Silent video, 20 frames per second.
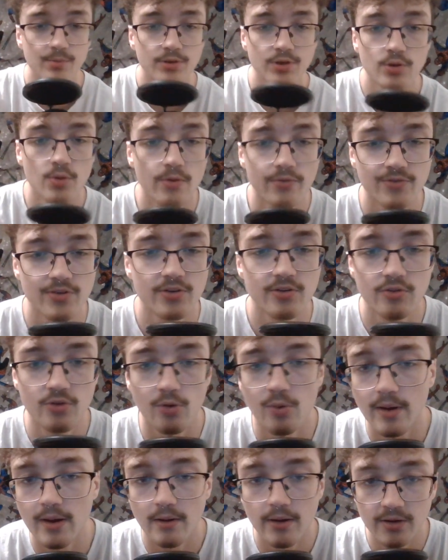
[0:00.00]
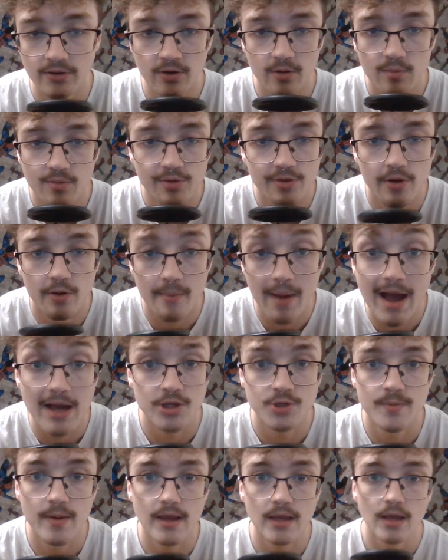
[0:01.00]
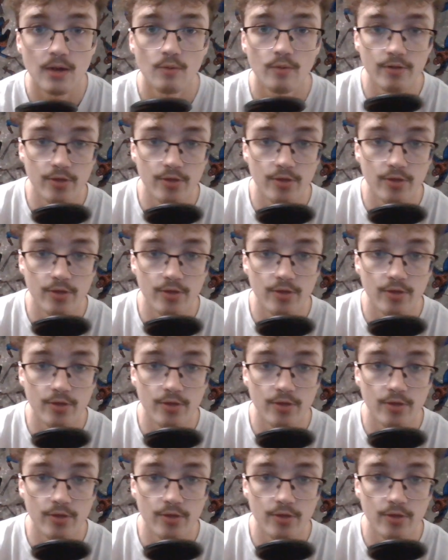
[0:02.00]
the UFC's doing in terms of their matchmaking with